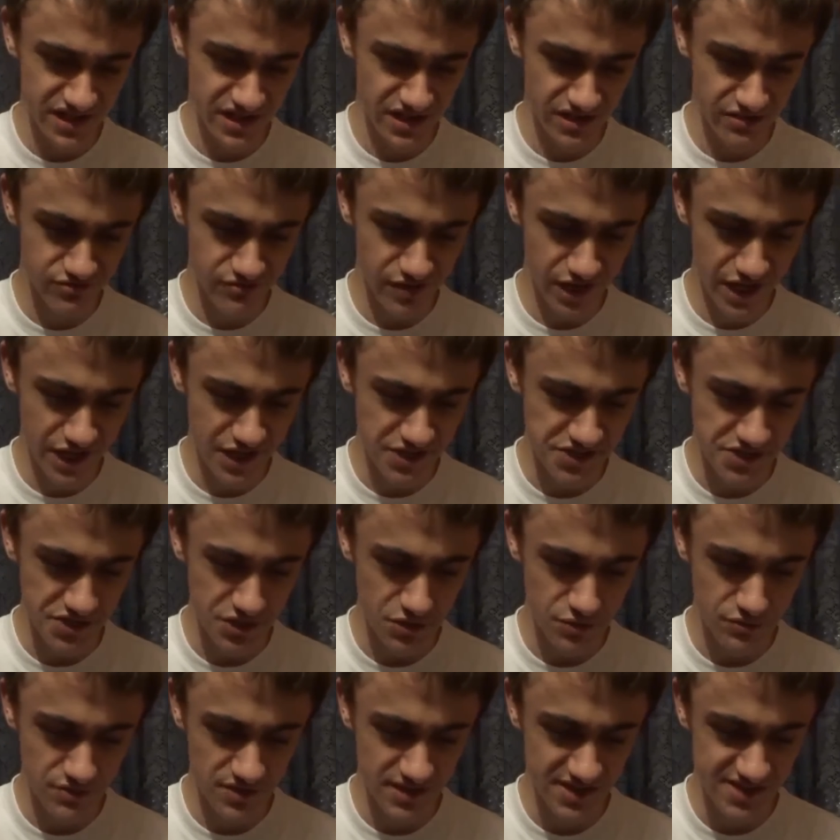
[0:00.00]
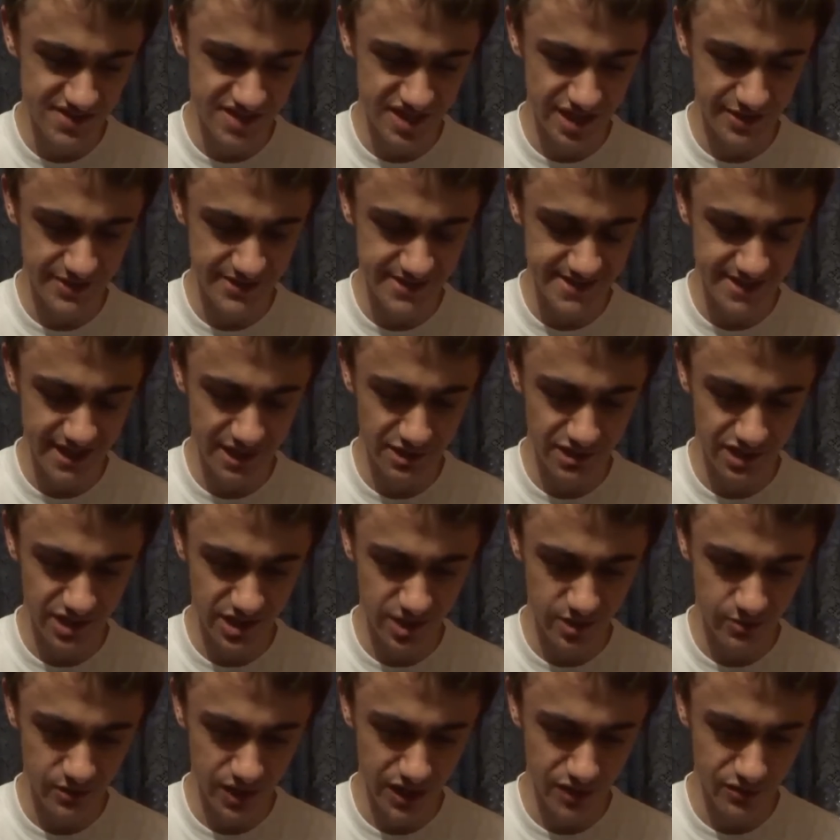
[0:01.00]
They really suit this series down to the
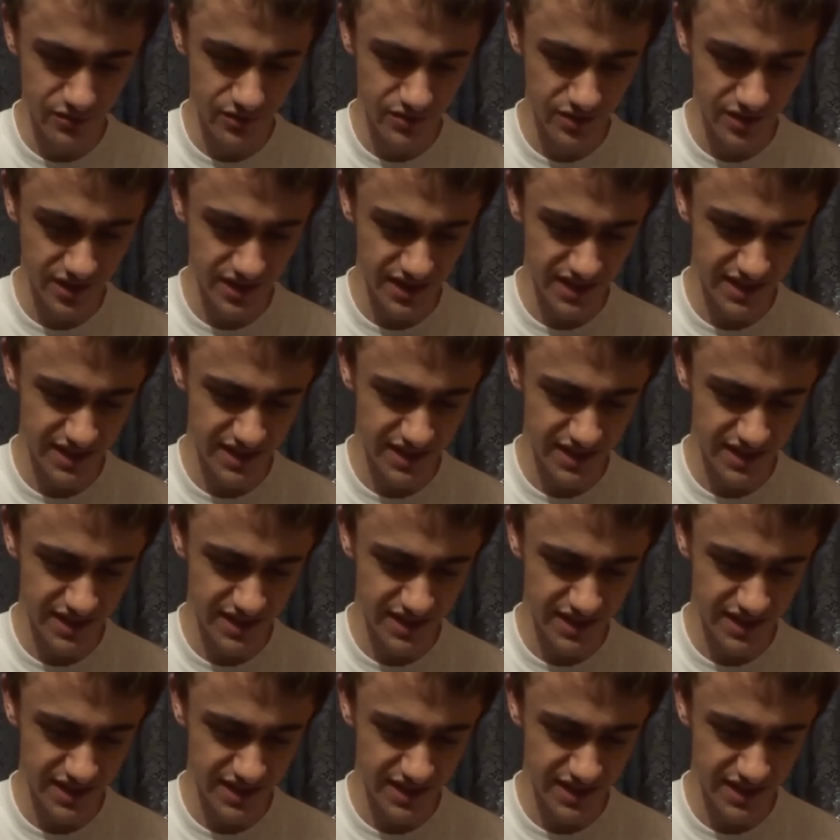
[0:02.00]
ground.